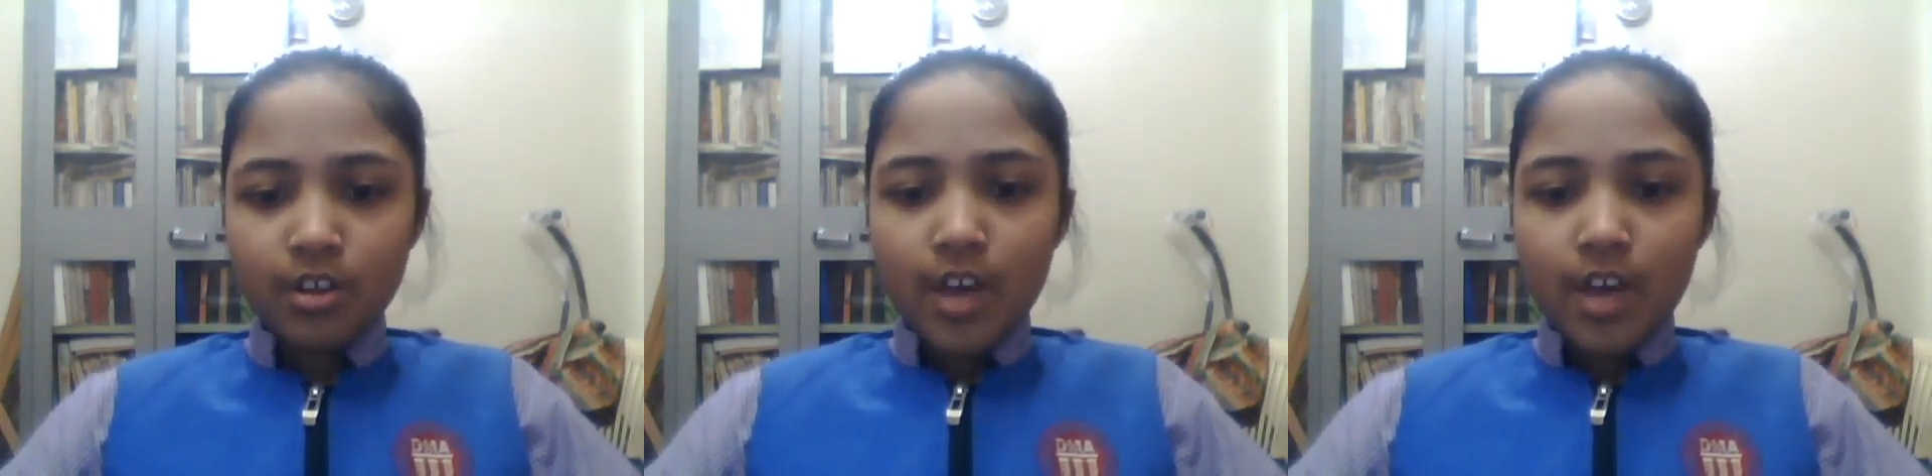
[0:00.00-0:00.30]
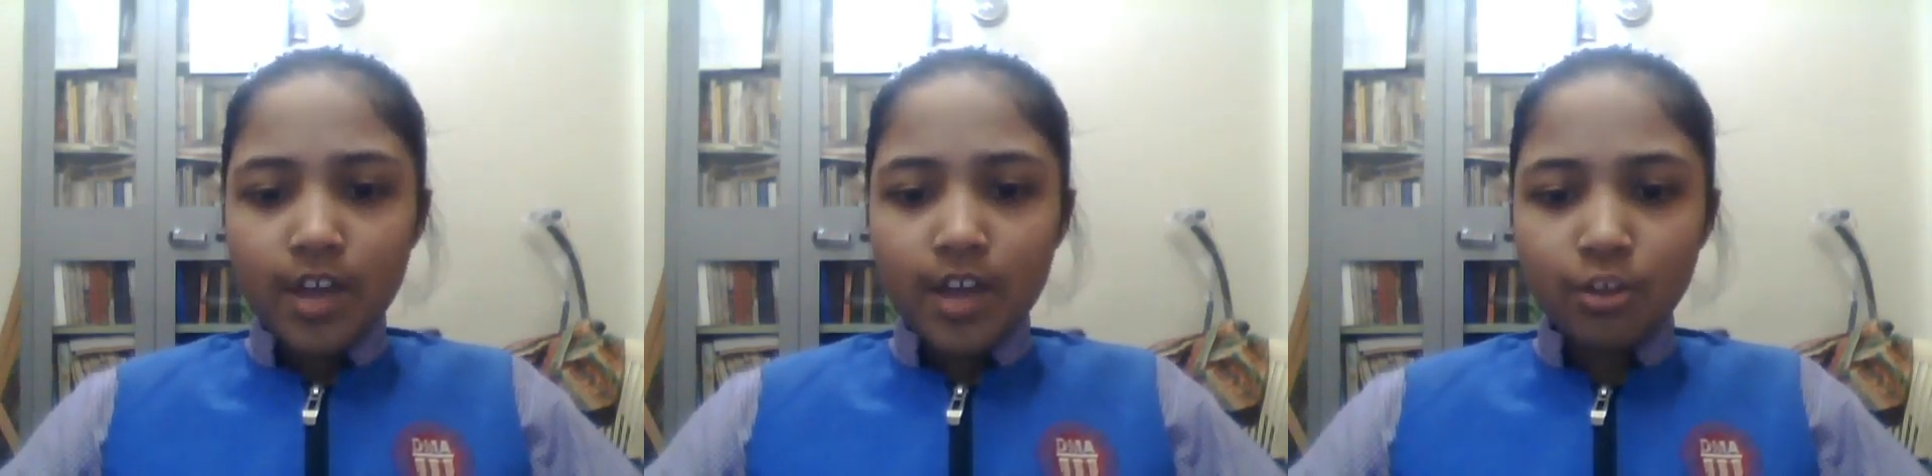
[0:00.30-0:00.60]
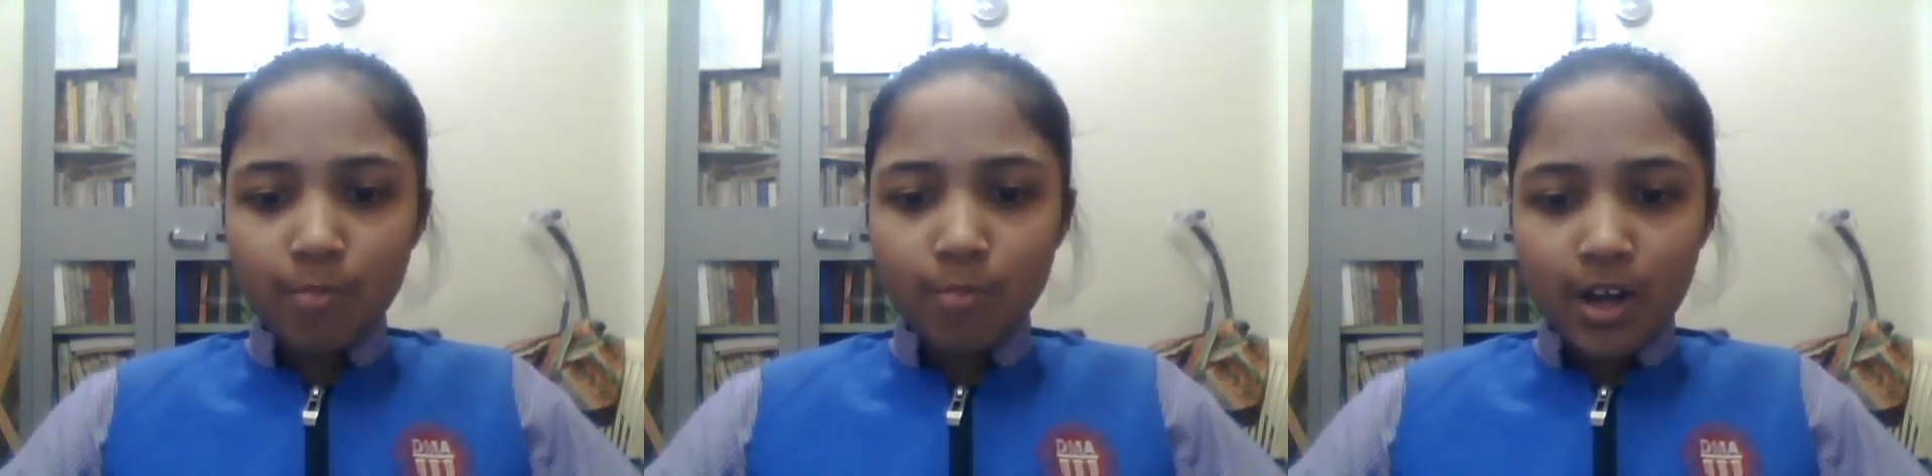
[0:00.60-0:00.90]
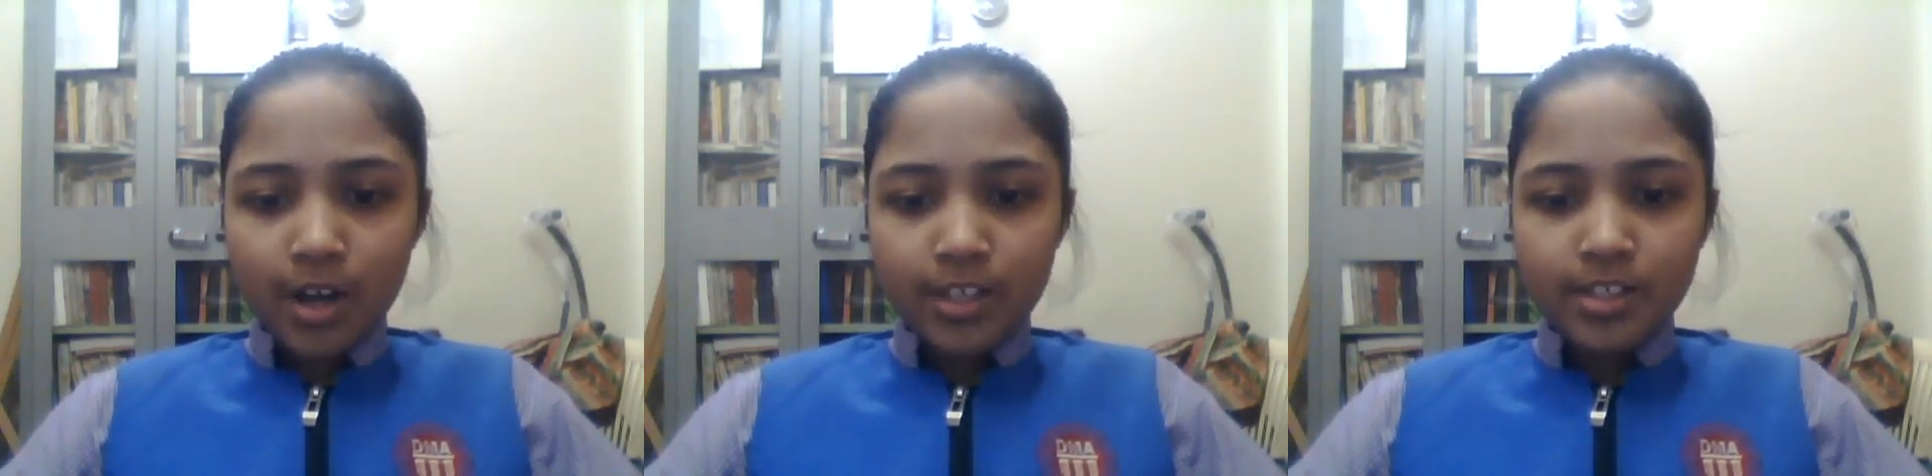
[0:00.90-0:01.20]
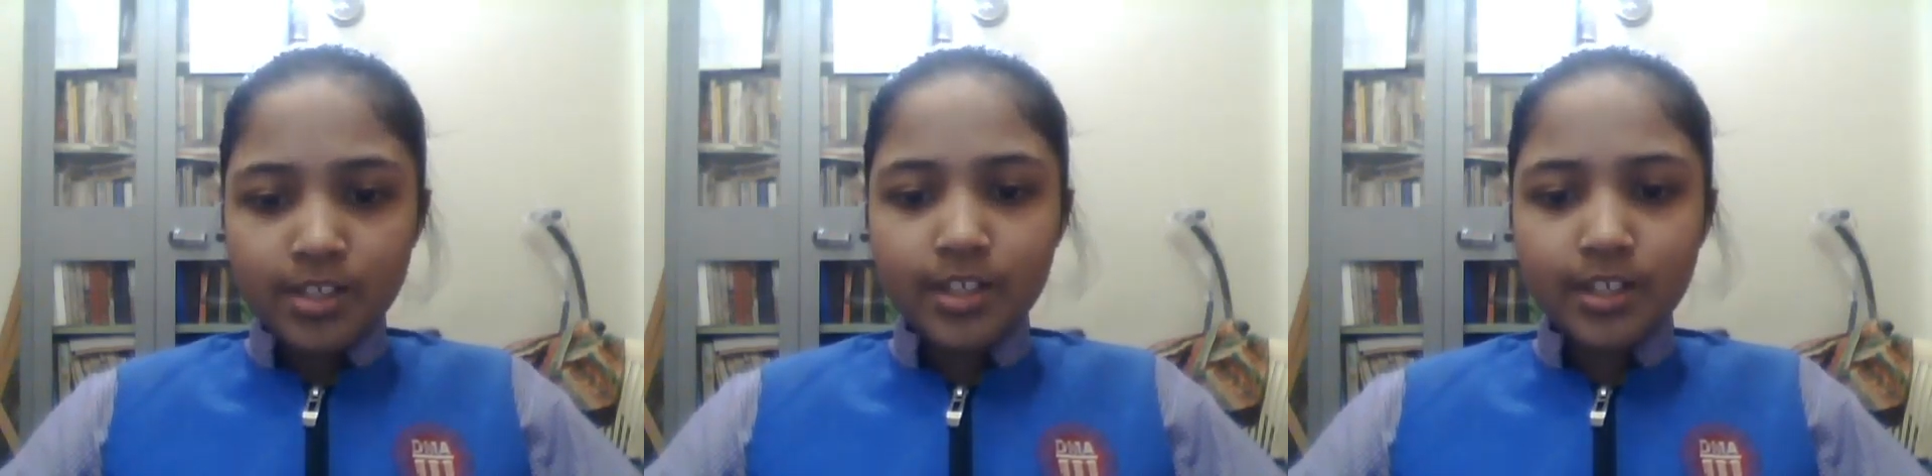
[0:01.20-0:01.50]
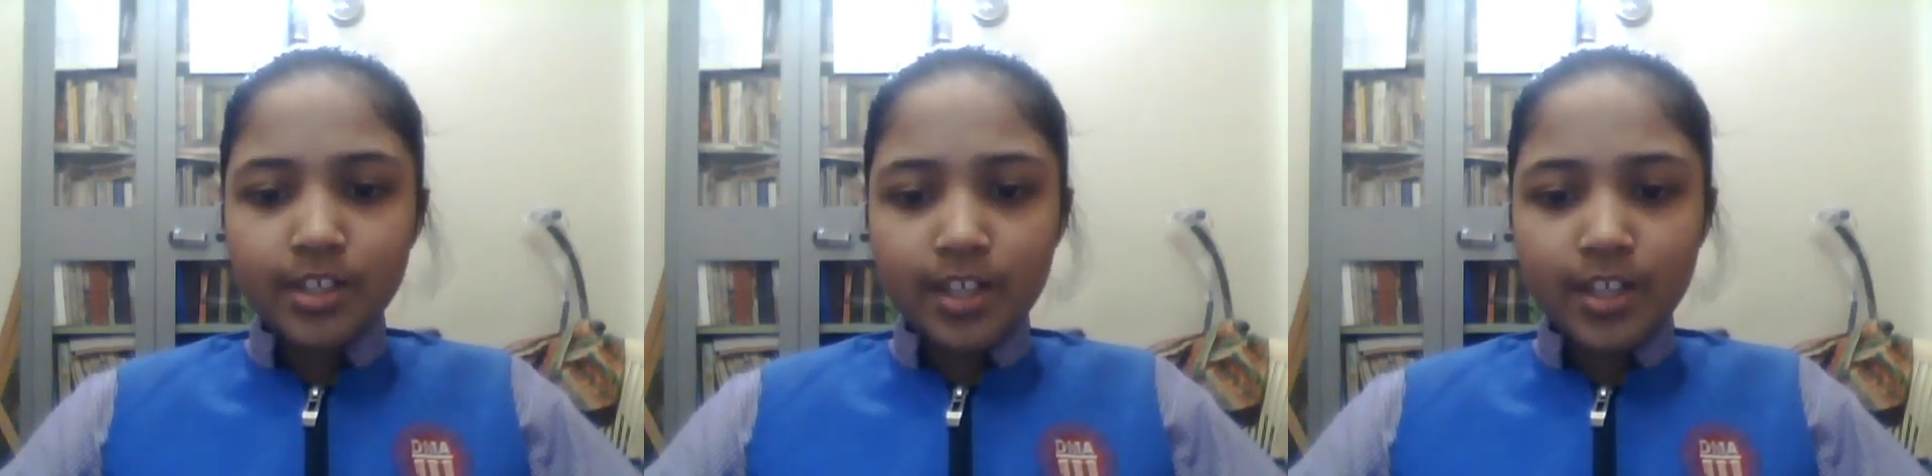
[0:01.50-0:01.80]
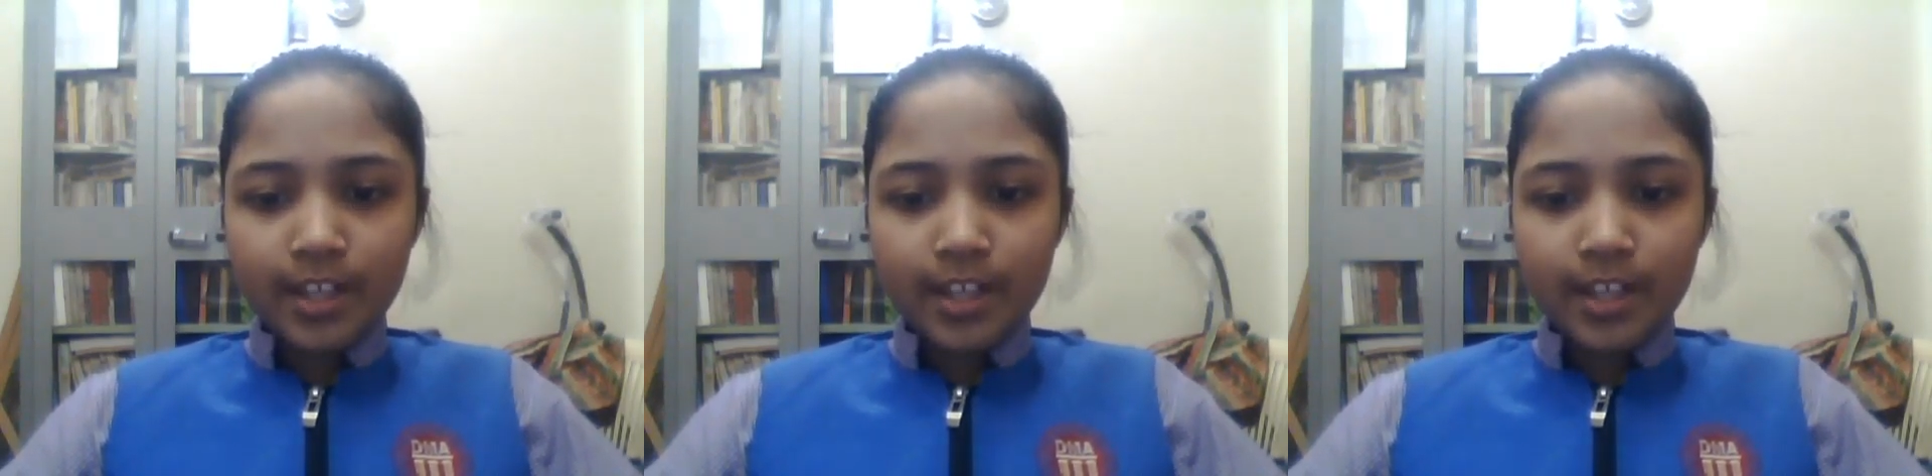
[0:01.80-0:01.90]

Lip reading: and your mind, intellect